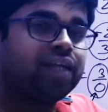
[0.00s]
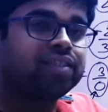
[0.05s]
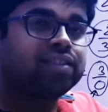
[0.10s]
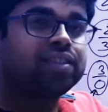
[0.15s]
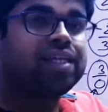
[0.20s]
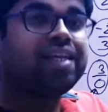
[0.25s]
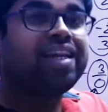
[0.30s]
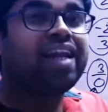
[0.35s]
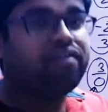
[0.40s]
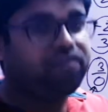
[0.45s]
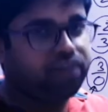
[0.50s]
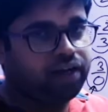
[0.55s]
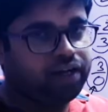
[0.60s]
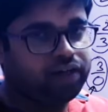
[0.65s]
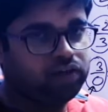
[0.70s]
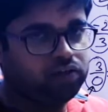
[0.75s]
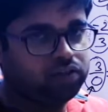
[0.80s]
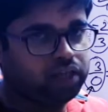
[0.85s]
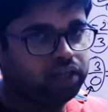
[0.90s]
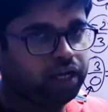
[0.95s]
the left
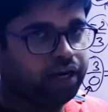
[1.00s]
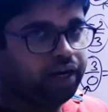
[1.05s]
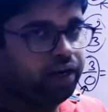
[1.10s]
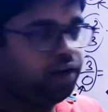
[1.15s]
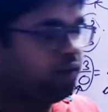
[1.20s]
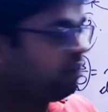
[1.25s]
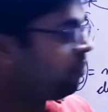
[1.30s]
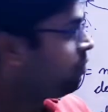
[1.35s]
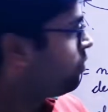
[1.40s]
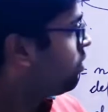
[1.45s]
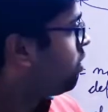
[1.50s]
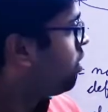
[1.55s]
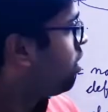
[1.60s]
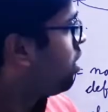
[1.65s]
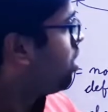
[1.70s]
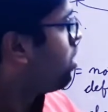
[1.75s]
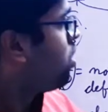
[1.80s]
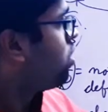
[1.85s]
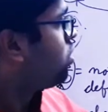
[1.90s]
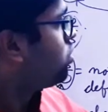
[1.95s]
hand side.
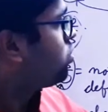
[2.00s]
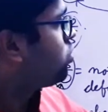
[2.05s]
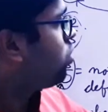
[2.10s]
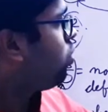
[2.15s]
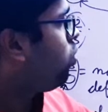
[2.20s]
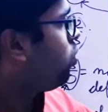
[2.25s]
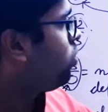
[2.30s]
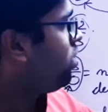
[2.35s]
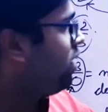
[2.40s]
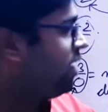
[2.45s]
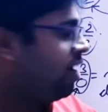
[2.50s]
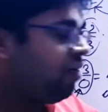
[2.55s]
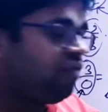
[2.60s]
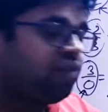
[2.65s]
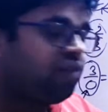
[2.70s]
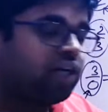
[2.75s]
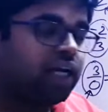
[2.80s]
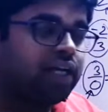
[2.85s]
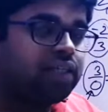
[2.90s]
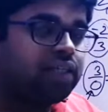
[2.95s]
So on left hand